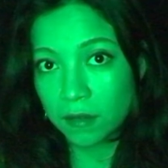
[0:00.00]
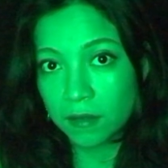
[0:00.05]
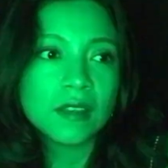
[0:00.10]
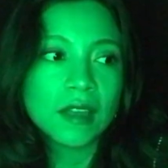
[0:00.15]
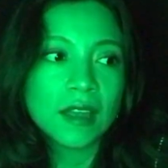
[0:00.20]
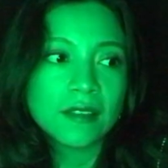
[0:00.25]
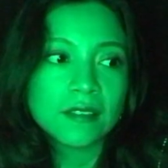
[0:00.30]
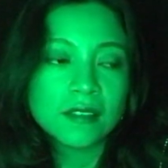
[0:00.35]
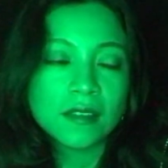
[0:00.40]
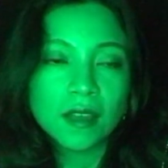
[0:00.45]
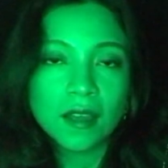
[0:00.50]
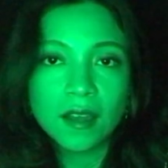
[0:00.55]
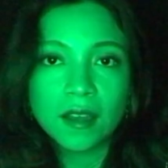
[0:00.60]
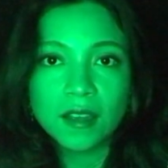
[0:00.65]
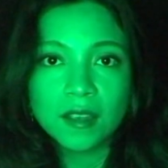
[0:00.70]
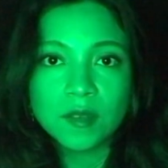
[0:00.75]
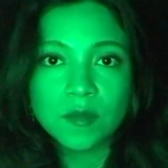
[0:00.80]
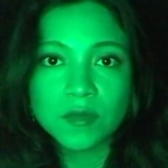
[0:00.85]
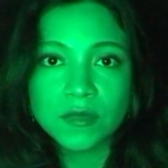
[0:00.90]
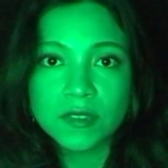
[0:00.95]
At
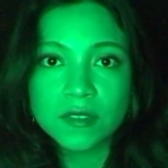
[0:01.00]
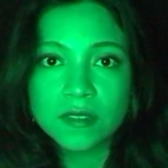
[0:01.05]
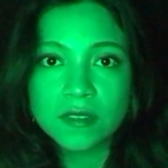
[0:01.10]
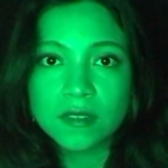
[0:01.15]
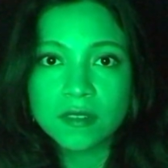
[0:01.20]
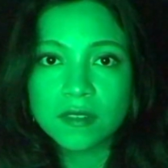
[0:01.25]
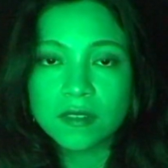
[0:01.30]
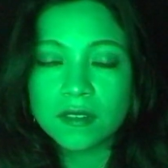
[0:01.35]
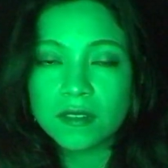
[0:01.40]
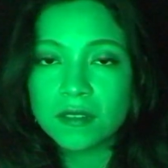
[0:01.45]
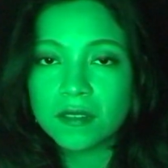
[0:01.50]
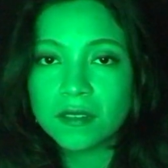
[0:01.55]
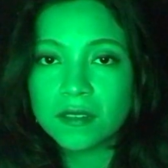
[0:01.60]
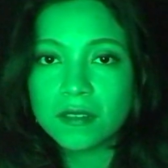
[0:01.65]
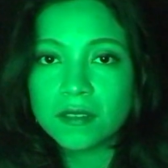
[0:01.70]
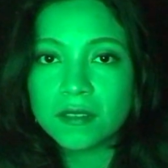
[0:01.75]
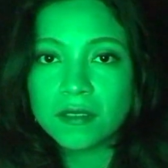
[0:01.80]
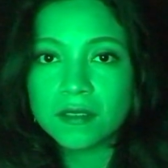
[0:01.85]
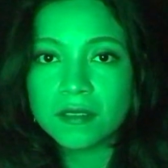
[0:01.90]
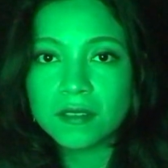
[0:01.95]
times,
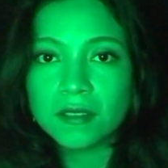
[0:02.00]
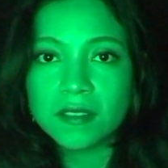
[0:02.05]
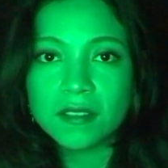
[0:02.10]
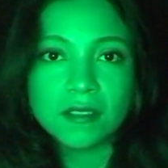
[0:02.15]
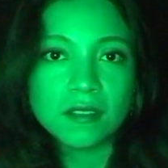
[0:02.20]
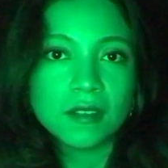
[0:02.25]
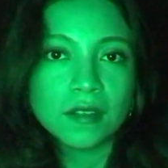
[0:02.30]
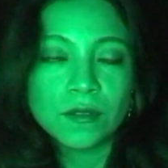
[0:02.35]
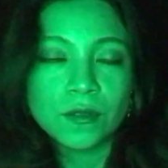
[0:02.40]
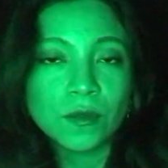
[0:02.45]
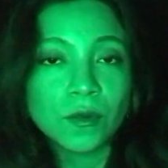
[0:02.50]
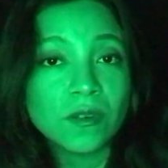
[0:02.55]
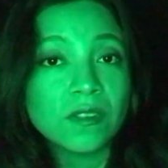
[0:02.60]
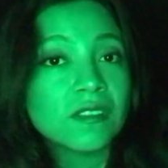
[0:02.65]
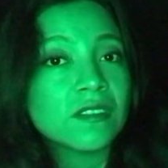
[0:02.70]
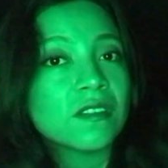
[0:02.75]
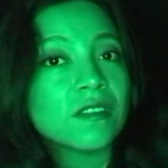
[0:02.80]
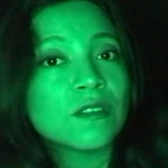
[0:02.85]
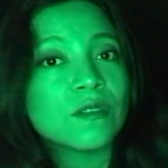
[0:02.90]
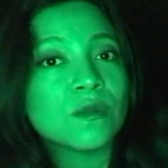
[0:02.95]
the
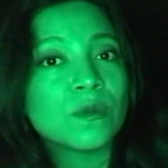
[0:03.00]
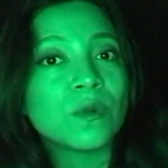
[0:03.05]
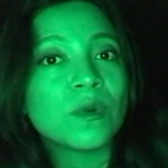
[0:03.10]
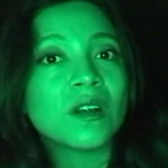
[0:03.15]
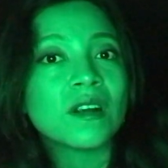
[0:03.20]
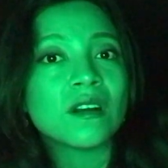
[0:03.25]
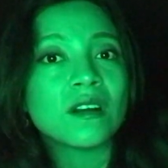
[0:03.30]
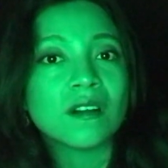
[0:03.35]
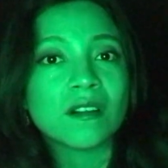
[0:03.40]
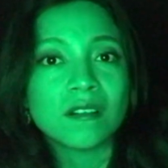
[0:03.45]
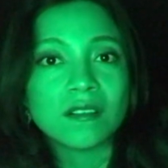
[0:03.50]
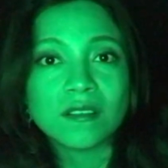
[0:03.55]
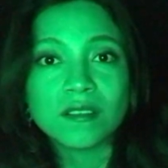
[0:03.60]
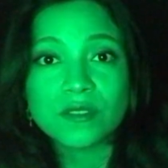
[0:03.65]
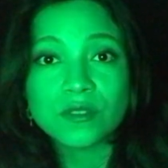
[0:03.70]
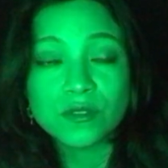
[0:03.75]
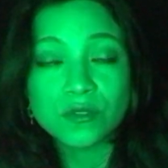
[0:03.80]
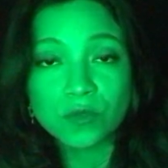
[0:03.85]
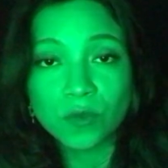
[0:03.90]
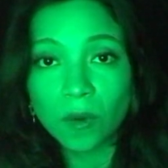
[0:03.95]
noises were
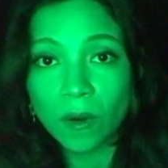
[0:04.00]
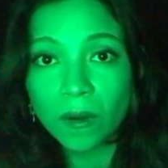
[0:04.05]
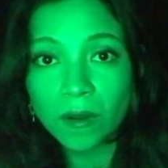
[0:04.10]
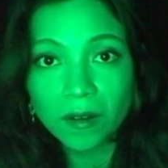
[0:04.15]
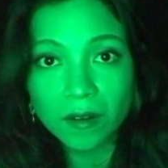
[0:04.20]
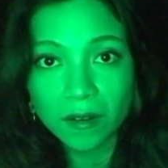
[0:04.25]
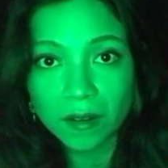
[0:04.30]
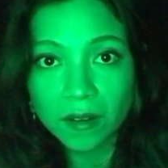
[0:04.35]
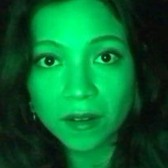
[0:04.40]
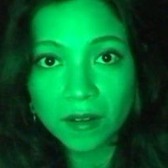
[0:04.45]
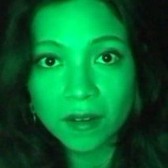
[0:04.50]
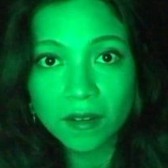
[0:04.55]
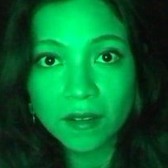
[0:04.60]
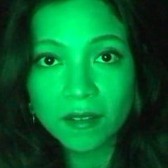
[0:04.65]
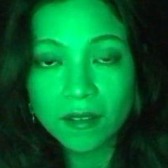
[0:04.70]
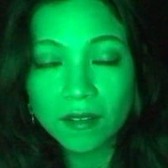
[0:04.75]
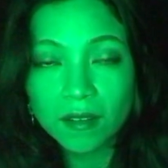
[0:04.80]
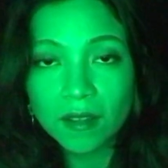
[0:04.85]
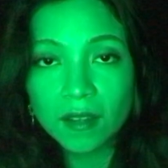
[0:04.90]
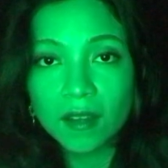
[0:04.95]
stronger.
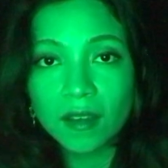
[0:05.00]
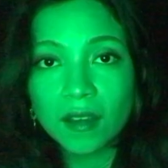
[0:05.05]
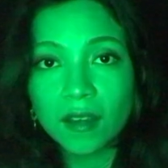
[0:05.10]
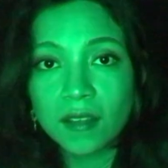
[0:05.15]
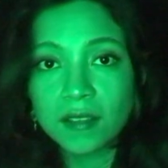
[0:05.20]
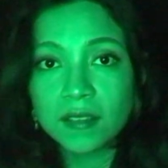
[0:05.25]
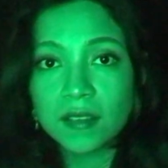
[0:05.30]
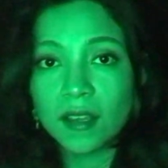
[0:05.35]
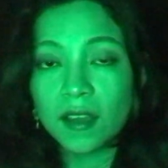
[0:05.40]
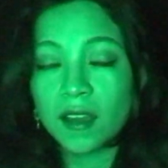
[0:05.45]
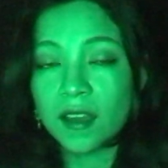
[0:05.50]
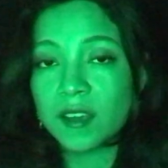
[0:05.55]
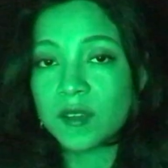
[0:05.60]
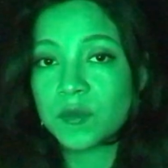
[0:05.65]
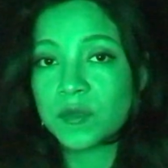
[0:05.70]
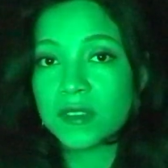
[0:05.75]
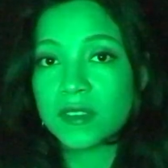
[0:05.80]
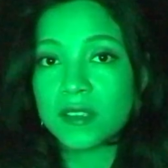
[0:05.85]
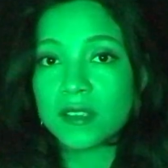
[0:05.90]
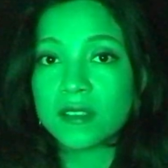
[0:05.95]
At
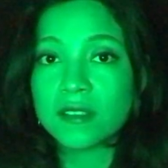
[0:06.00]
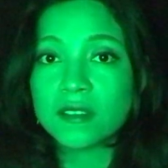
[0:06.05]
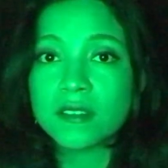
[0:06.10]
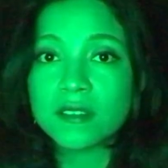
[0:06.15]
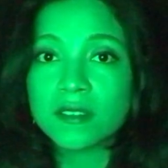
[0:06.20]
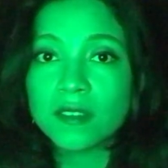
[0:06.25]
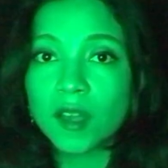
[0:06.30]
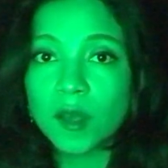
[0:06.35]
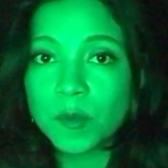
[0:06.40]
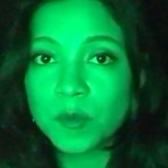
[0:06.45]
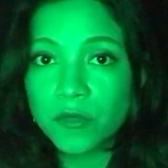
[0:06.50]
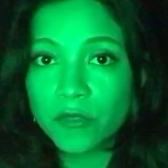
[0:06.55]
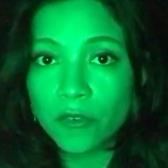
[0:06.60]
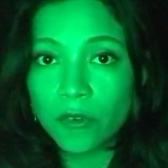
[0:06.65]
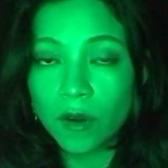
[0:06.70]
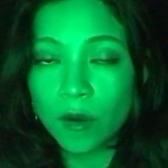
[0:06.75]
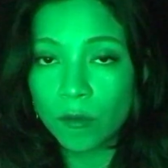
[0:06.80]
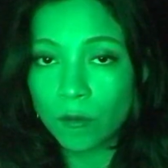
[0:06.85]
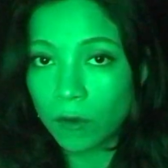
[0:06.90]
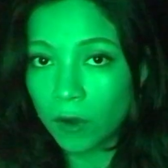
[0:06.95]
times, it stopped for
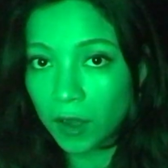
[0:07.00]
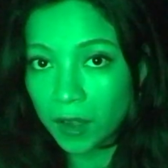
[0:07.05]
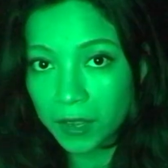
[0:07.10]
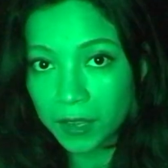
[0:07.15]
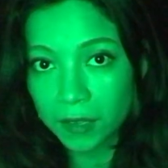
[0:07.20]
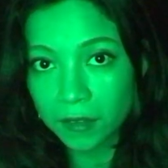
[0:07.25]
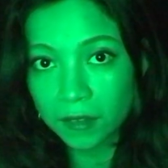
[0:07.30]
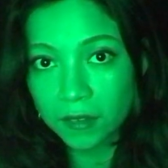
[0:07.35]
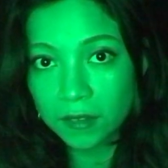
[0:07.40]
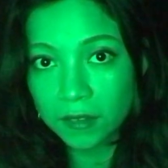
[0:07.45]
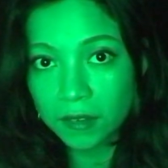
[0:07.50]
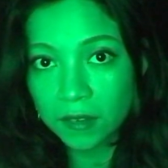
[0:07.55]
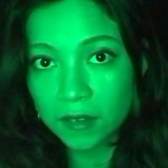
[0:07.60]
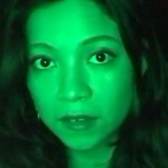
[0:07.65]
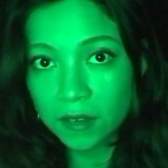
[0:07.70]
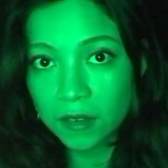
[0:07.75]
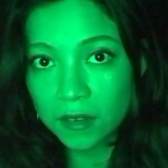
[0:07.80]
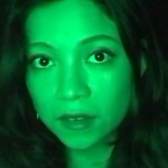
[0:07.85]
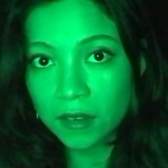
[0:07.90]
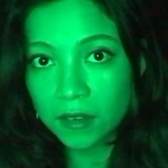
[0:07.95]
a while.
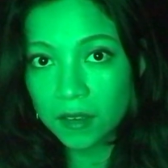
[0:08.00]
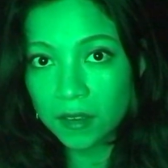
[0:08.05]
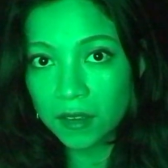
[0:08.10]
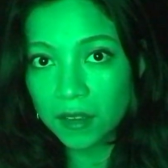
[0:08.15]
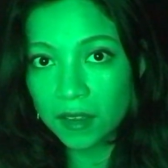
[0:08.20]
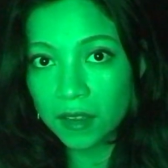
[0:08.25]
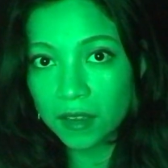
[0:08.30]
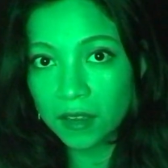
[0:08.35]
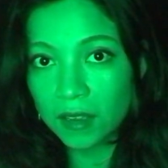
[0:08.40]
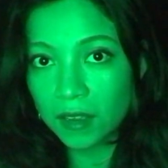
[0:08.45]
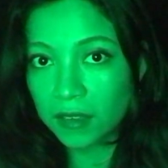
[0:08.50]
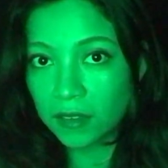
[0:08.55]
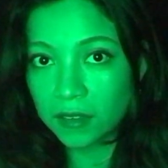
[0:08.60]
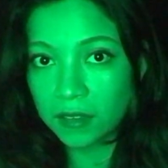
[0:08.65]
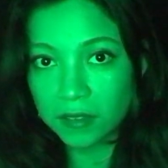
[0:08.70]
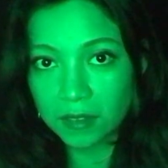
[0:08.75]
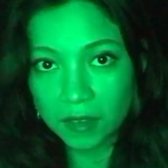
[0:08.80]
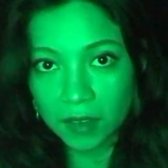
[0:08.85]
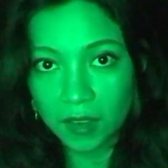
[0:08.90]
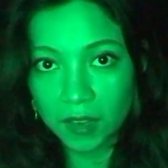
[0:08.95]
And
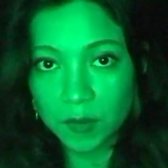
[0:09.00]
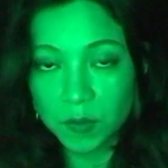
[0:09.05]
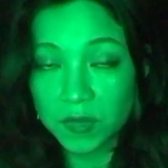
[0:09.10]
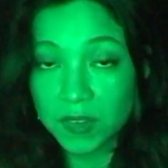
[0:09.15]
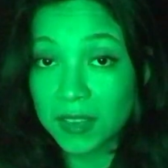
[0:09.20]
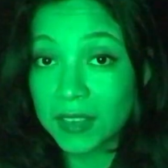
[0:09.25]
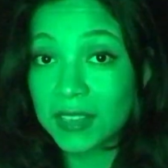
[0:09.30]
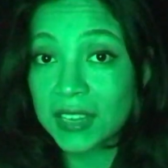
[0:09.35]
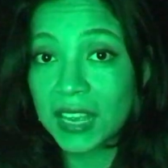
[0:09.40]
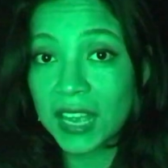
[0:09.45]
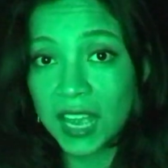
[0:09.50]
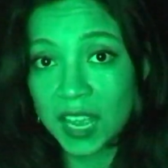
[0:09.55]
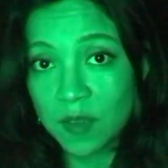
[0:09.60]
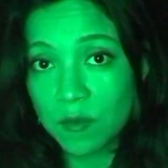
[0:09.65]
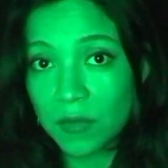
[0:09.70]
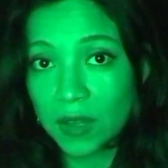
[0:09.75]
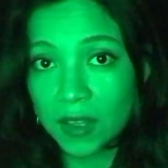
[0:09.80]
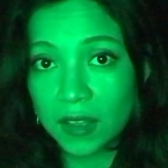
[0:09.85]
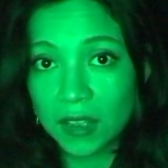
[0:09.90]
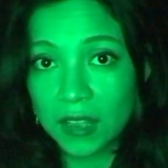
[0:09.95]
at times, it came
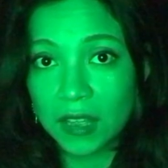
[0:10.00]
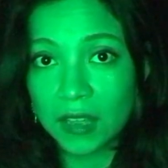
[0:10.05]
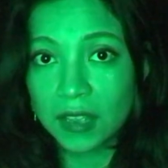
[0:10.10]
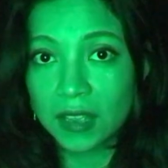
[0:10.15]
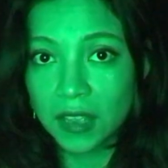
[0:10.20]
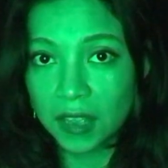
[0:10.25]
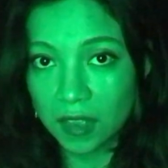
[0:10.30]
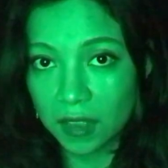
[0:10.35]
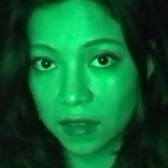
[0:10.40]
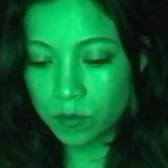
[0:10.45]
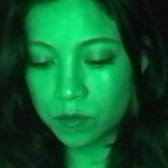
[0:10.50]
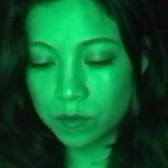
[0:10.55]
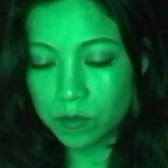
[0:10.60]
back again.